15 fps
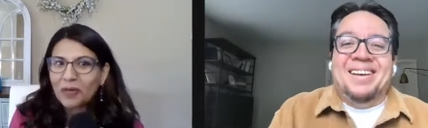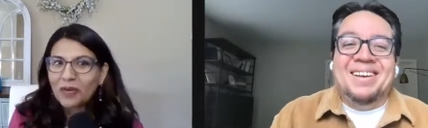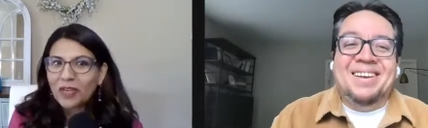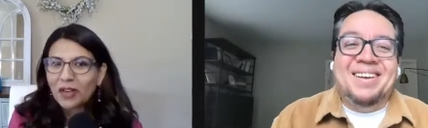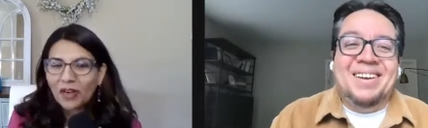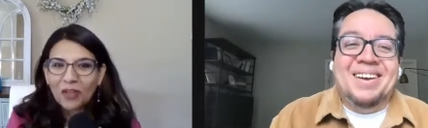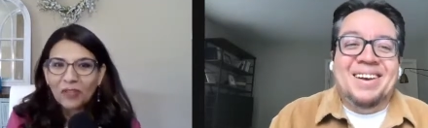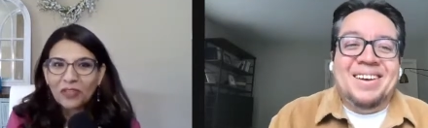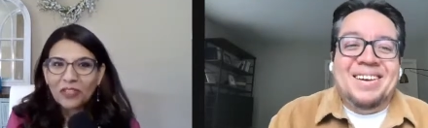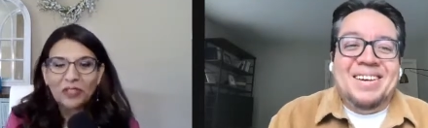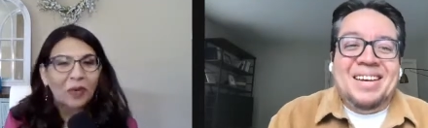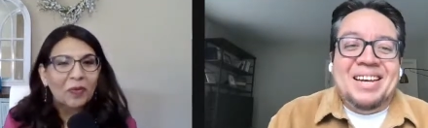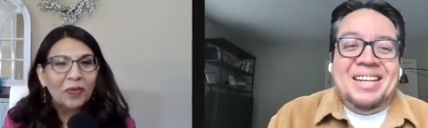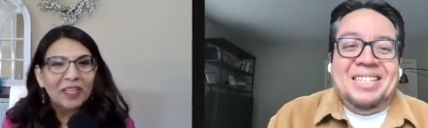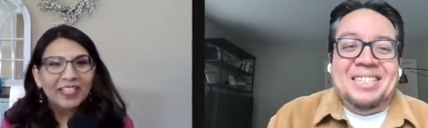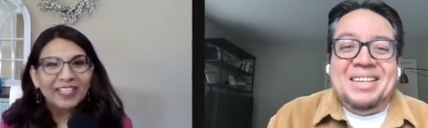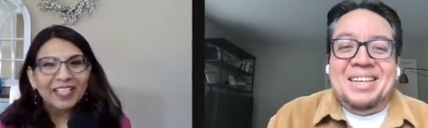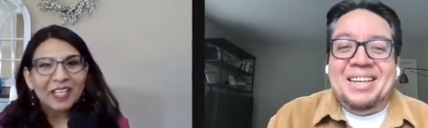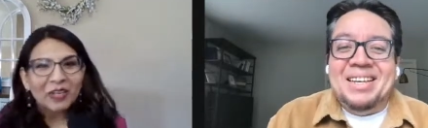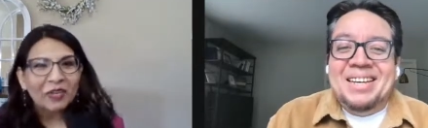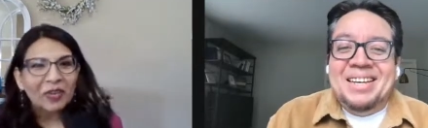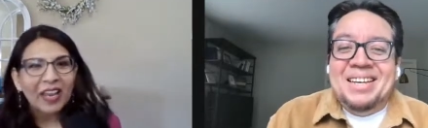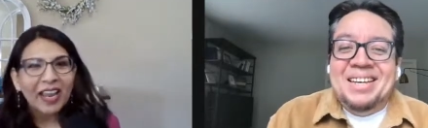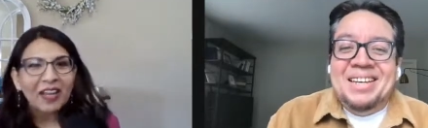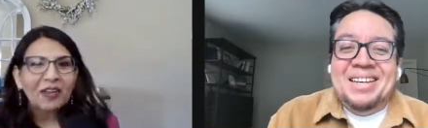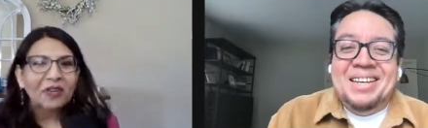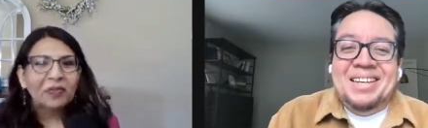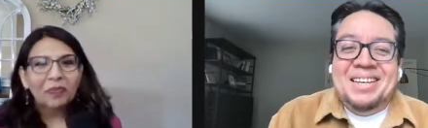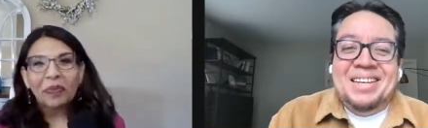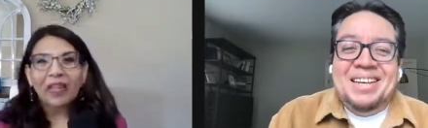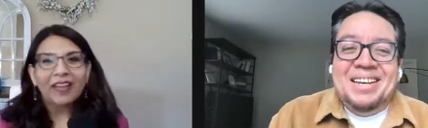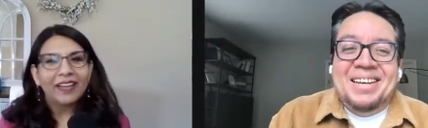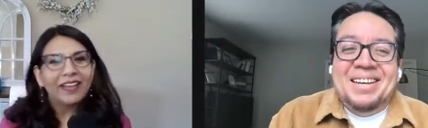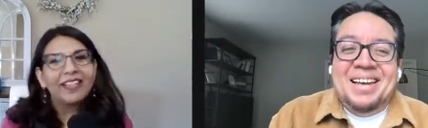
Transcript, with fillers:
Speaker 1: wrote down officer. I wanted it's to a... say creator, but